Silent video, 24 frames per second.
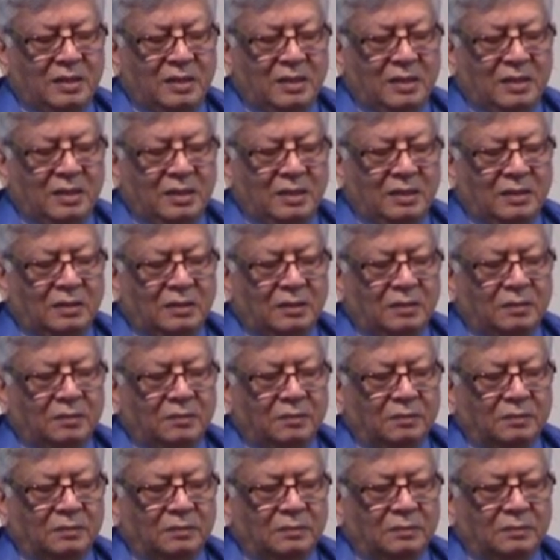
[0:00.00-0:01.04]

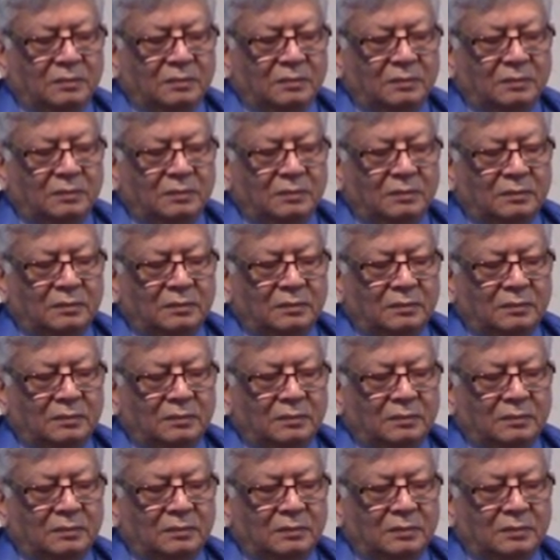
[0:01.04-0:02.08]

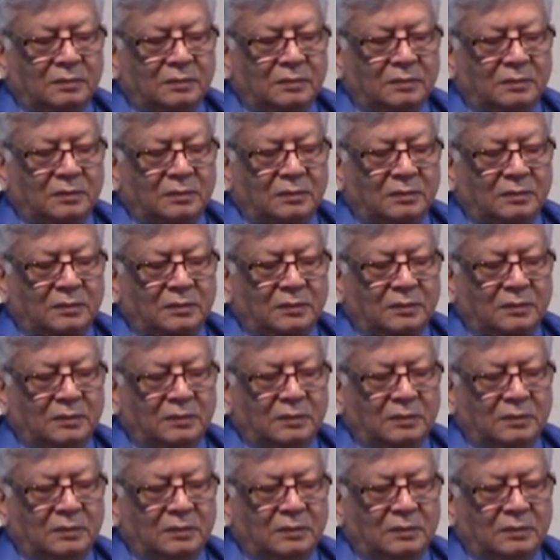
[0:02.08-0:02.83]
(no one is talking)